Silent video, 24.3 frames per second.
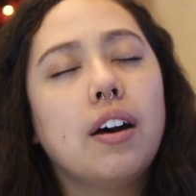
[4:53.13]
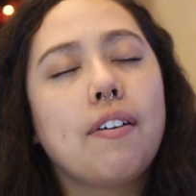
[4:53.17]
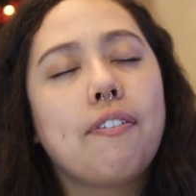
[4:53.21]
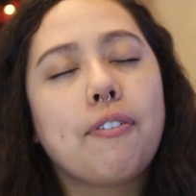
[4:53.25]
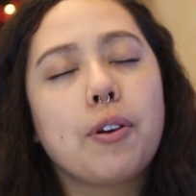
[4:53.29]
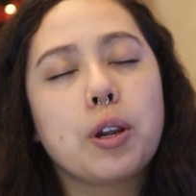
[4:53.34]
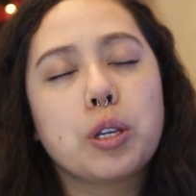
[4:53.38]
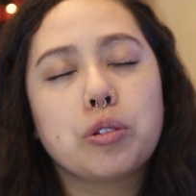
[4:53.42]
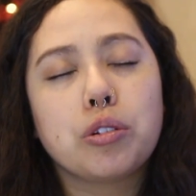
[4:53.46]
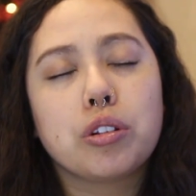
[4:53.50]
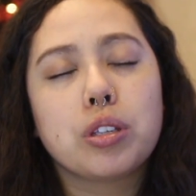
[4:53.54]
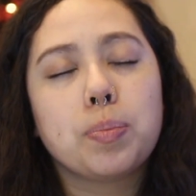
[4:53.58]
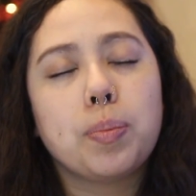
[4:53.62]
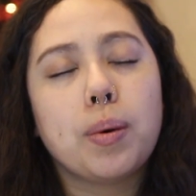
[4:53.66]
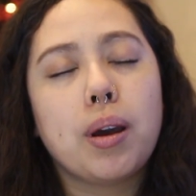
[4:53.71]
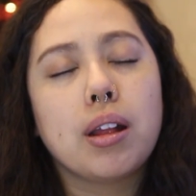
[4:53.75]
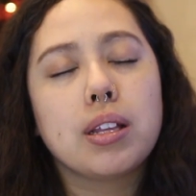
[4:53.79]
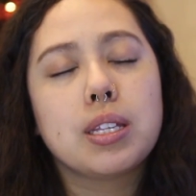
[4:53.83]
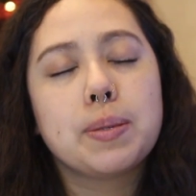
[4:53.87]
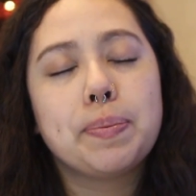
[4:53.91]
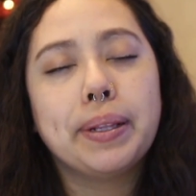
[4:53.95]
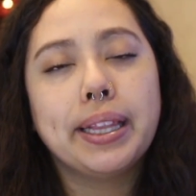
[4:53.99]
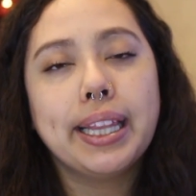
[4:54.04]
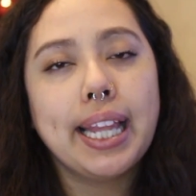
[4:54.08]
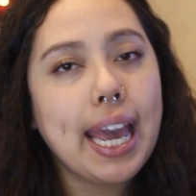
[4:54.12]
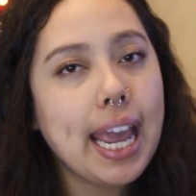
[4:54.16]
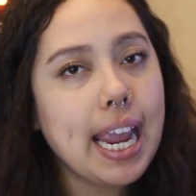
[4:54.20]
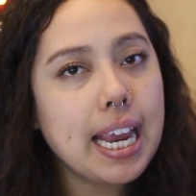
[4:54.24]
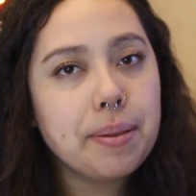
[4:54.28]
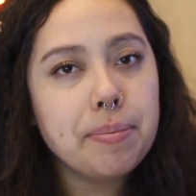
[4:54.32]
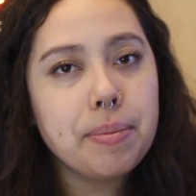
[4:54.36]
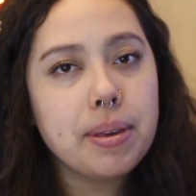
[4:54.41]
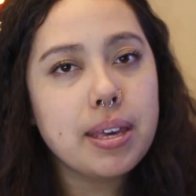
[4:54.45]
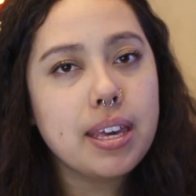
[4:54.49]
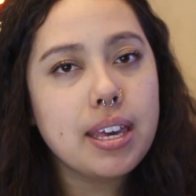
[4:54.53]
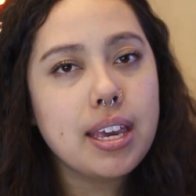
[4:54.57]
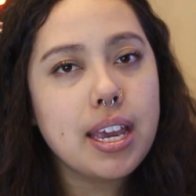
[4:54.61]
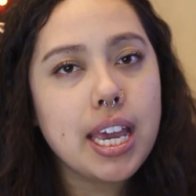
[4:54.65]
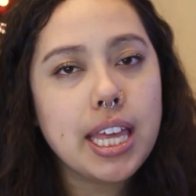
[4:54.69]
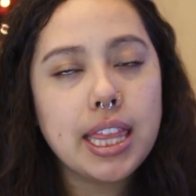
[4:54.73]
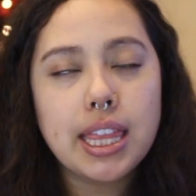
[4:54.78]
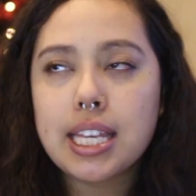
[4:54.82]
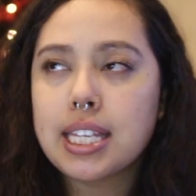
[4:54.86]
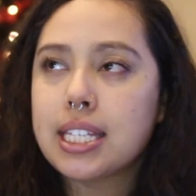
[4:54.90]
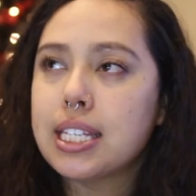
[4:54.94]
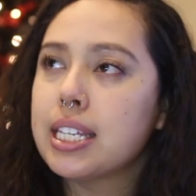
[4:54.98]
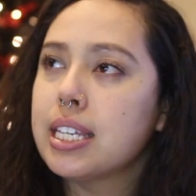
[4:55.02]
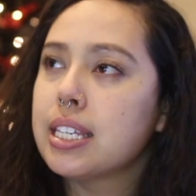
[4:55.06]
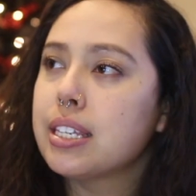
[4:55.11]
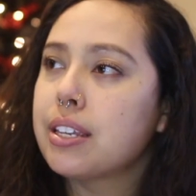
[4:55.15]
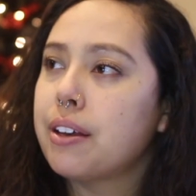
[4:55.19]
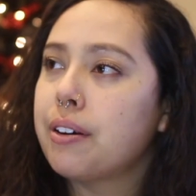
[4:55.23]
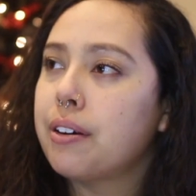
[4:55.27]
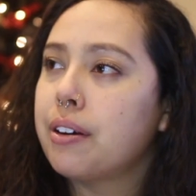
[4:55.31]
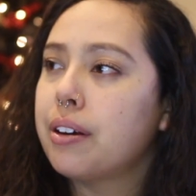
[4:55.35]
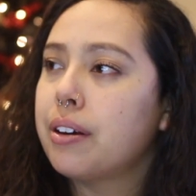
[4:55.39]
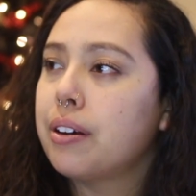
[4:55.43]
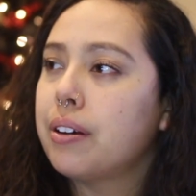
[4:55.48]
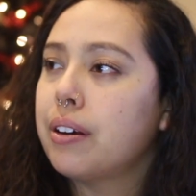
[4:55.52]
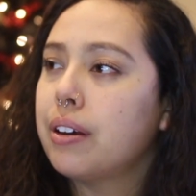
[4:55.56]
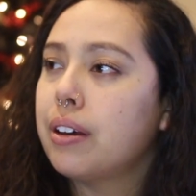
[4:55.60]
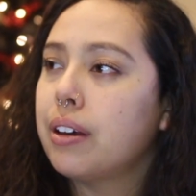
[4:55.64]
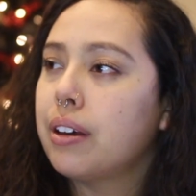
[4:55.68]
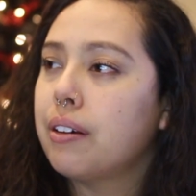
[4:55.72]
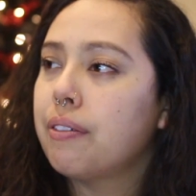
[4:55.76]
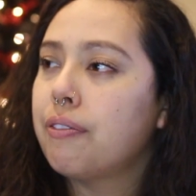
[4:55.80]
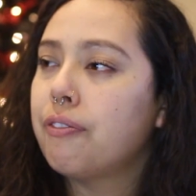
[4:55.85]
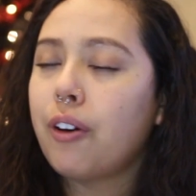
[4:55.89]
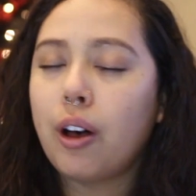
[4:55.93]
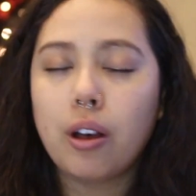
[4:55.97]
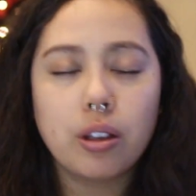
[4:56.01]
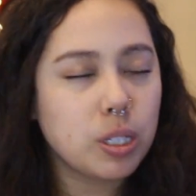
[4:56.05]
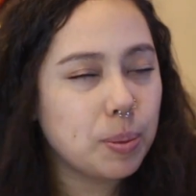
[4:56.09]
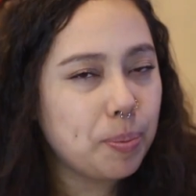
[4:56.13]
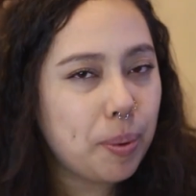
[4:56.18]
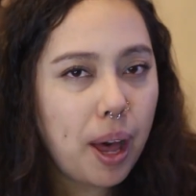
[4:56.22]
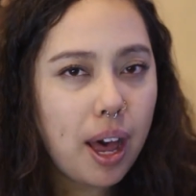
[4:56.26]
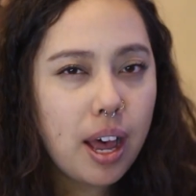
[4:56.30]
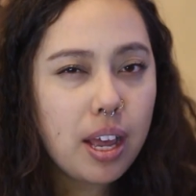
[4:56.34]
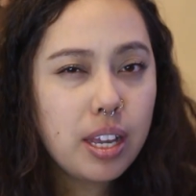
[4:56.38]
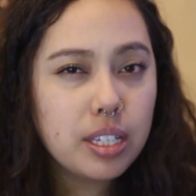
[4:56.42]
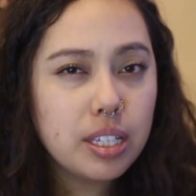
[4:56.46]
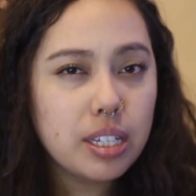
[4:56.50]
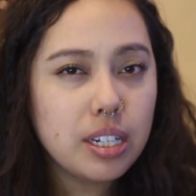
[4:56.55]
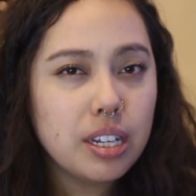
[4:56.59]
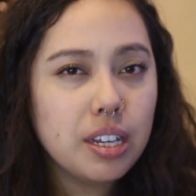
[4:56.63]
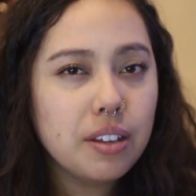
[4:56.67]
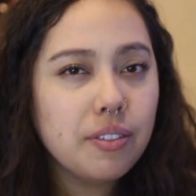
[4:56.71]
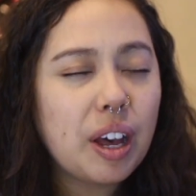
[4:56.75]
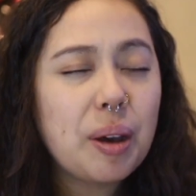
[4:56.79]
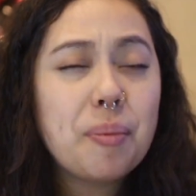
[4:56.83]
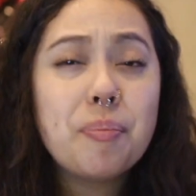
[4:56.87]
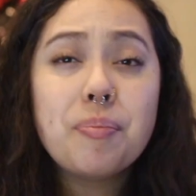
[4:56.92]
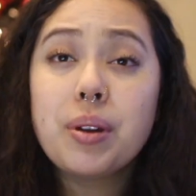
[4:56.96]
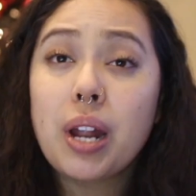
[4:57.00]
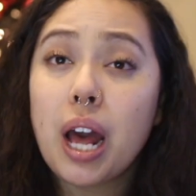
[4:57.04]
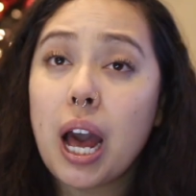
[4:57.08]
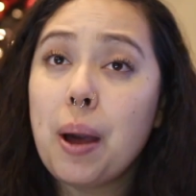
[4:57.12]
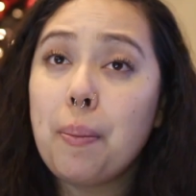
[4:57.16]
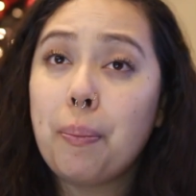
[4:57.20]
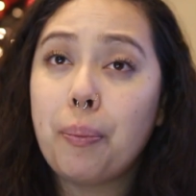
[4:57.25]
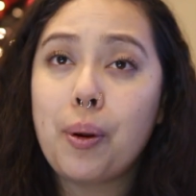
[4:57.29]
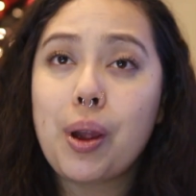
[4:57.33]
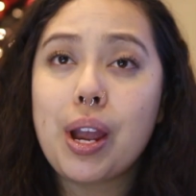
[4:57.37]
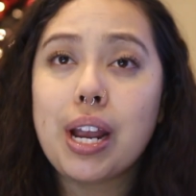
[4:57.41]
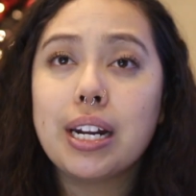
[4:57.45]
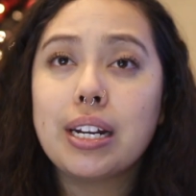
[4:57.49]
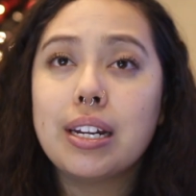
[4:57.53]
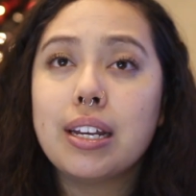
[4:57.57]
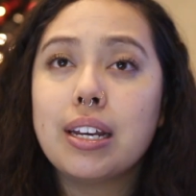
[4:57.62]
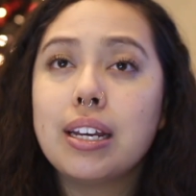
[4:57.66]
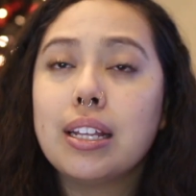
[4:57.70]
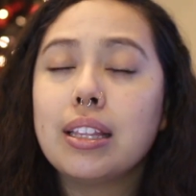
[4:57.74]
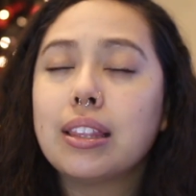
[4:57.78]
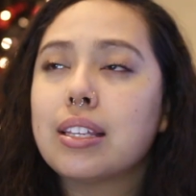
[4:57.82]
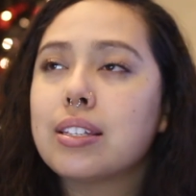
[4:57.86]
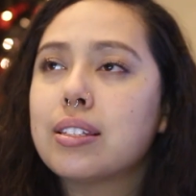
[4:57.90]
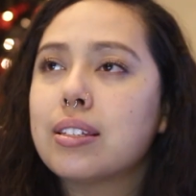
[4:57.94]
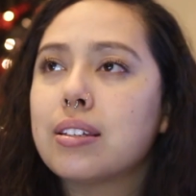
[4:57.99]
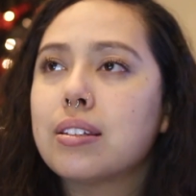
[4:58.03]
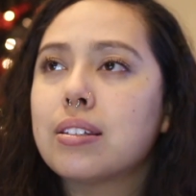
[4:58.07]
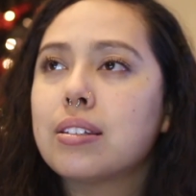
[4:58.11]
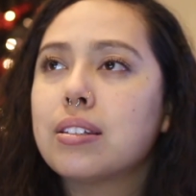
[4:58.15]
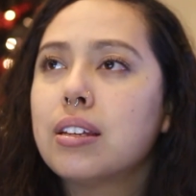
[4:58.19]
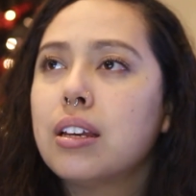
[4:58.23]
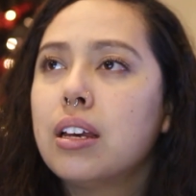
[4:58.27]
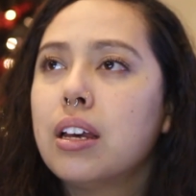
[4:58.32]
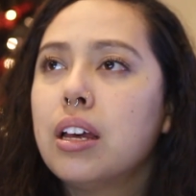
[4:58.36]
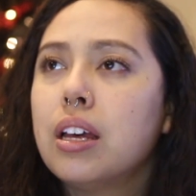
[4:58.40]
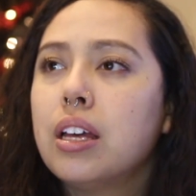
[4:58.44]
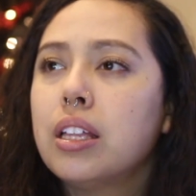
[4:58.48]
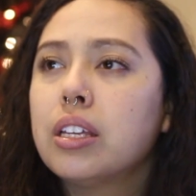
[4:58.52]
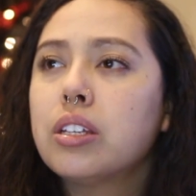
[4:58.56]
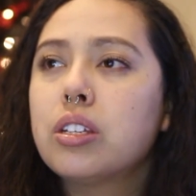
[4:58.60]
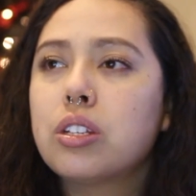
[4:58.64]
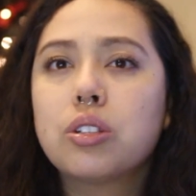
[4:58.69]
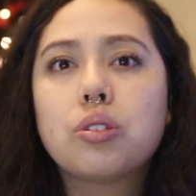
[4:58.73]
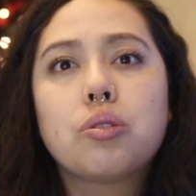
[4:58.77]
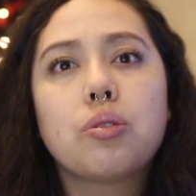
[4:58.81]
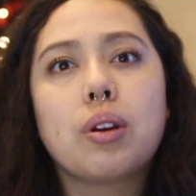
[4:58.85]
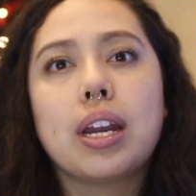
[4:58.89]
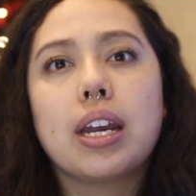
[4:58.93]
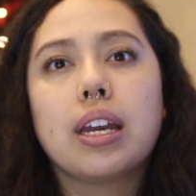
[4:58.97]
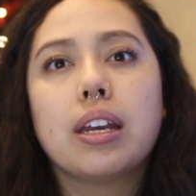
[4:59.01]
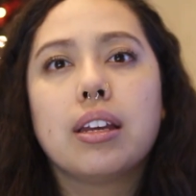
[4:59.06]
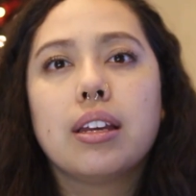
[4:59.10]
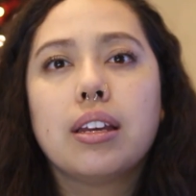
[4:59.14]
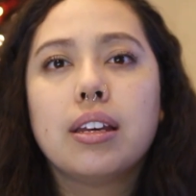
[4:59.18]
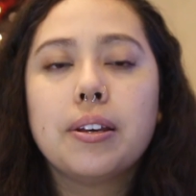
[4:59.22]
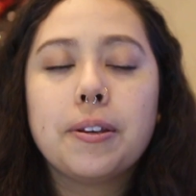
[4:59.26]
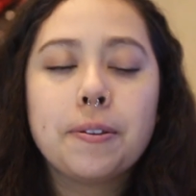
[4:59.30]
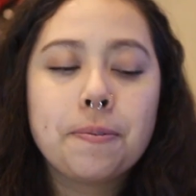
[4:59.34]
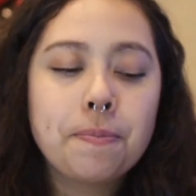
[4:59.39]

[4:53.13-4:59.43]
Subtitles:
first response played me. This is a false positive. I'm not pregnant. This is great.